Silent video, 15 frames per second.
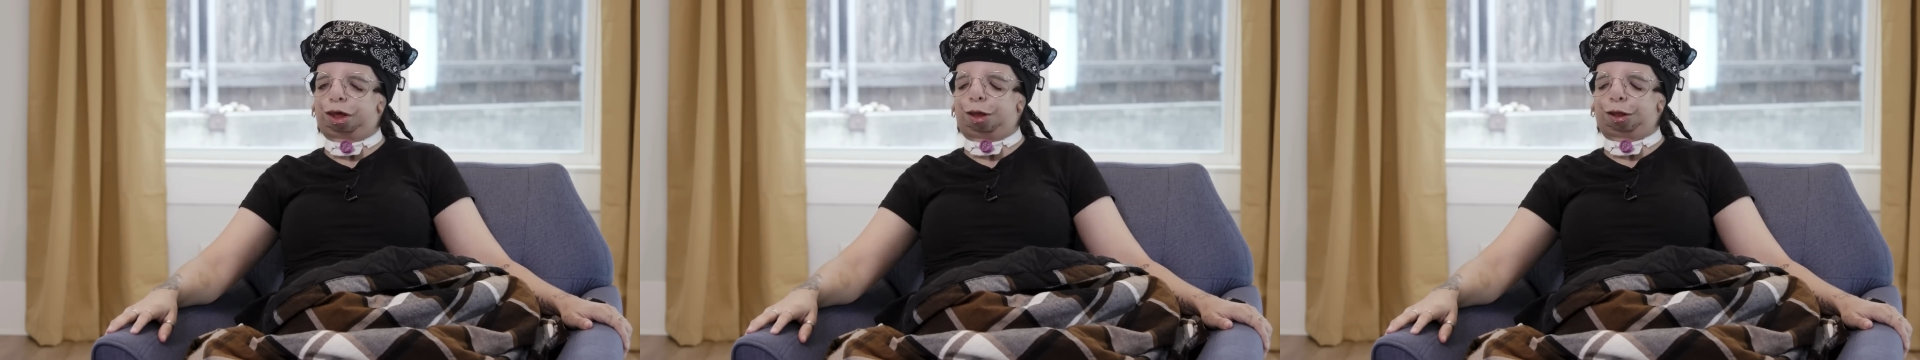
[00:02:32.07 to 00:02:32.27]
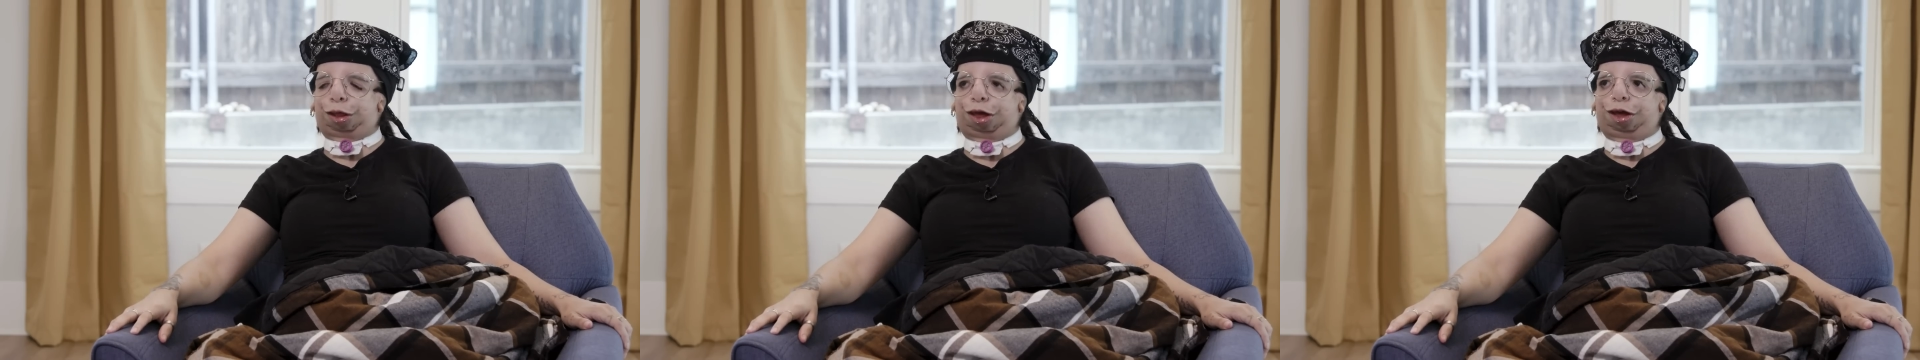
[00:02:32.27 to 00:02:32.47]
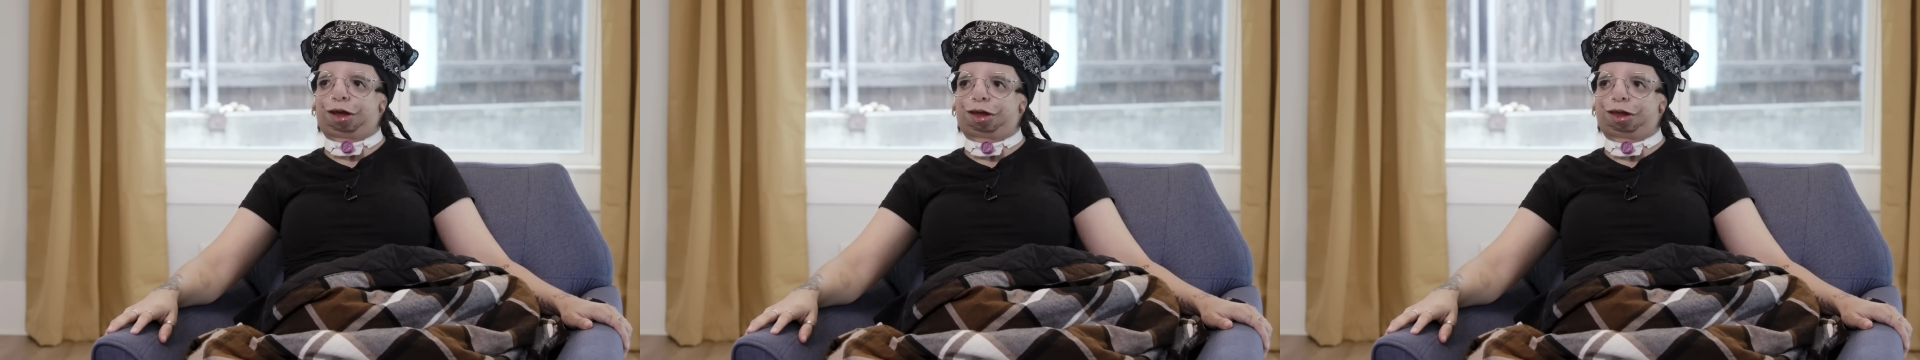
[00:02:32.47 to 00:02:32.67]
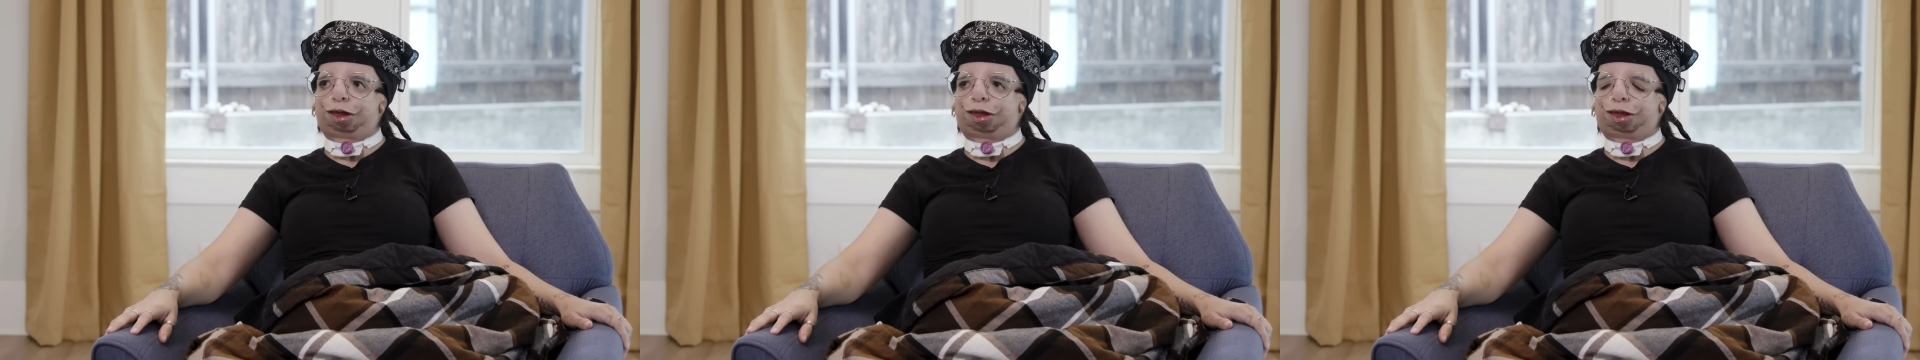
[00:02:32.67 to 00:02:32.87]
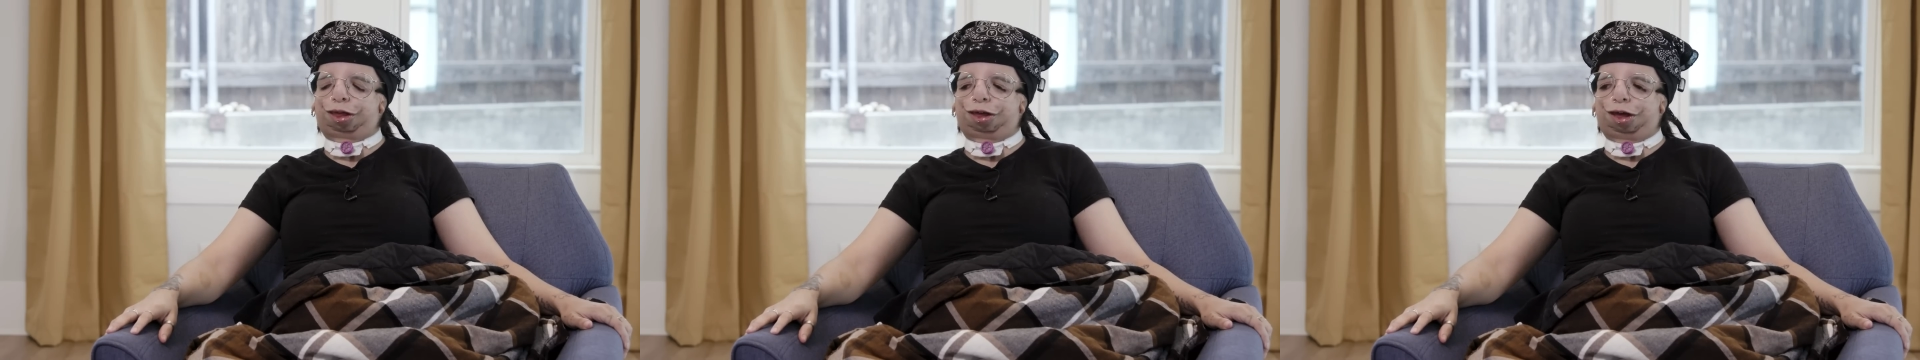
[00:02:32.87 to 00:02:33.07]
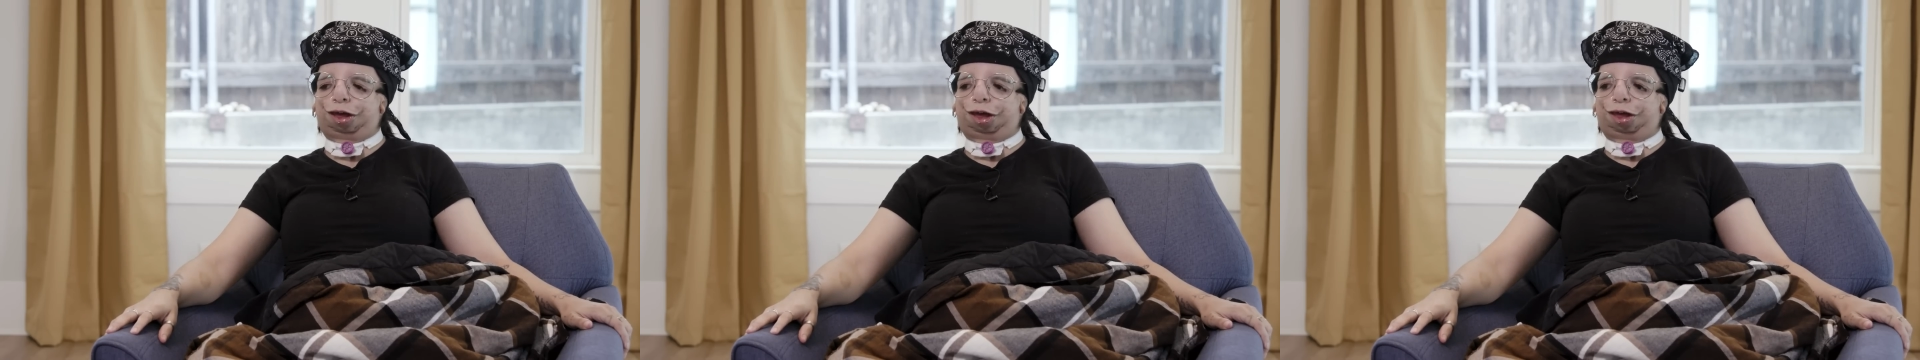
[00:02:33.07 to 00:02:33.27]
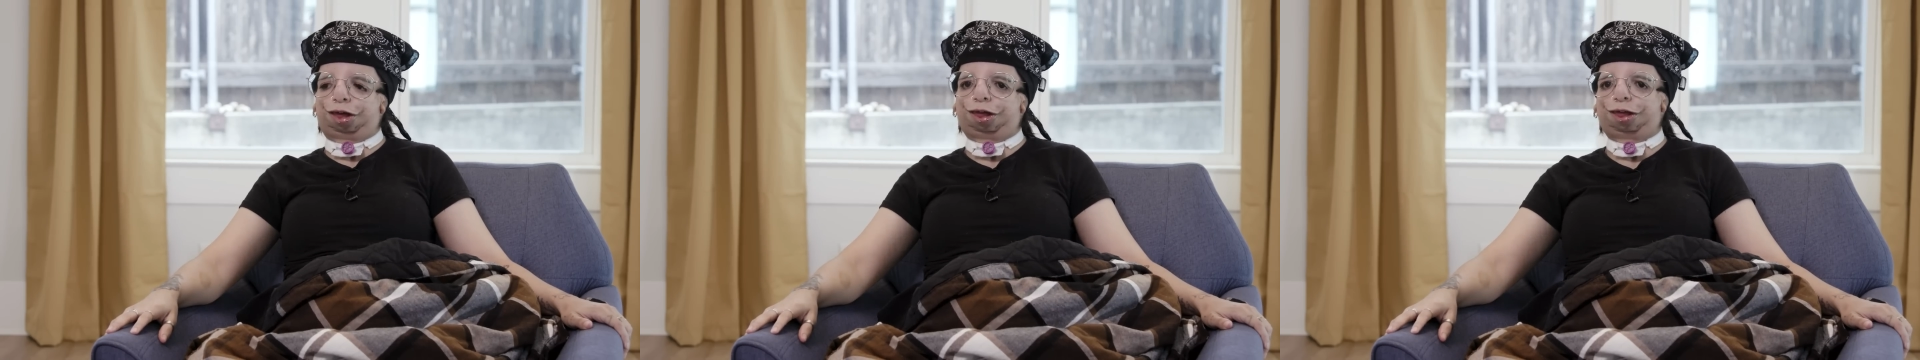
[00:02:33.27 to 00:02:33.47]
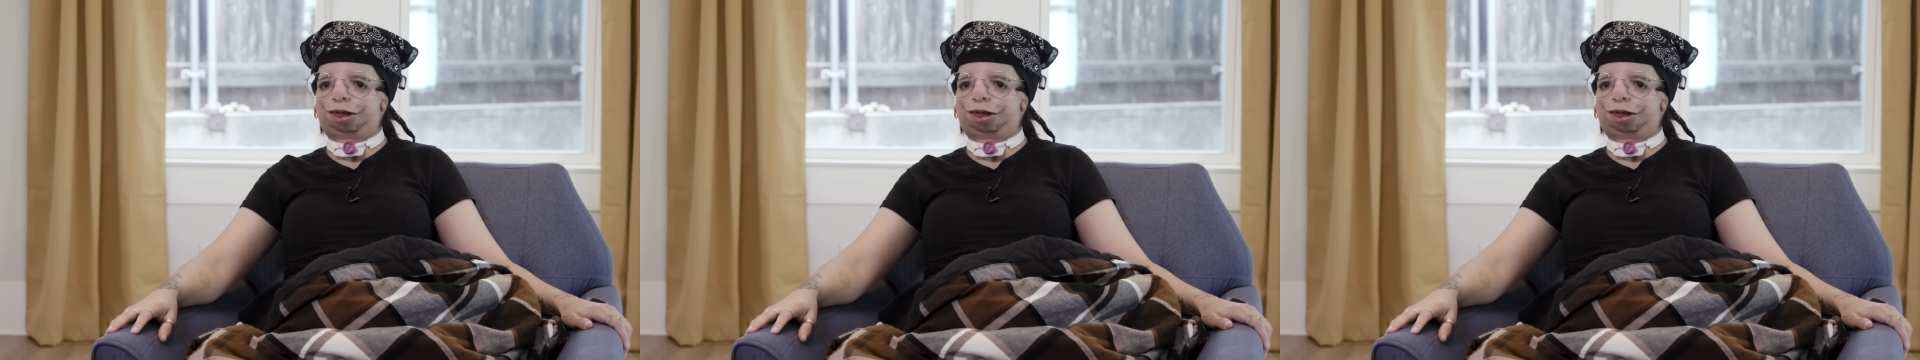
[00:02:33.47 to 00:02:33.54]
So I'm like, okay.